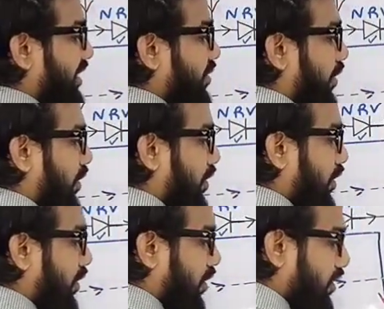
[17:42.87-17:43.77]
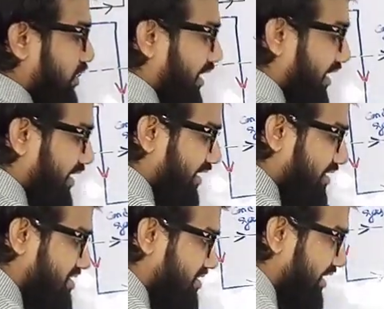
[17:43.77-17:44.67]
take all the
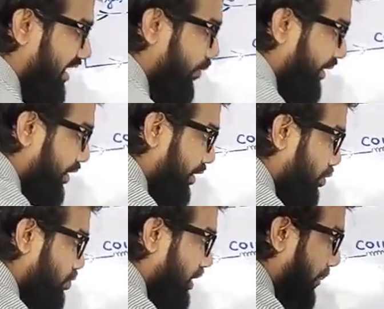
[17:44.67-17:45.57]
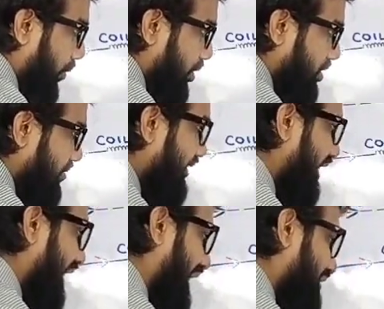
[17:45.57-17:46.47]
condensed liquid onto the
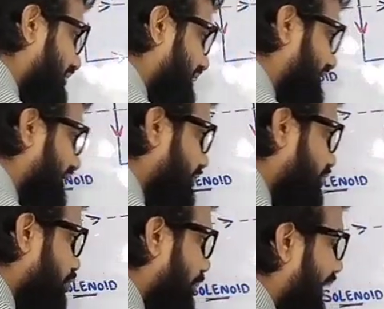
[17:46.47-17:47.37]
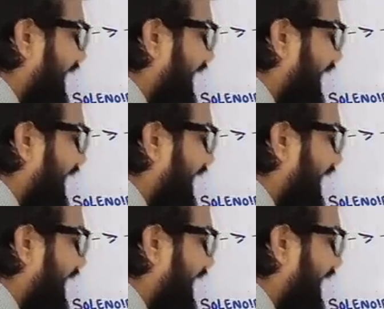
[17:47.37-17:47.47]
bottom and will give you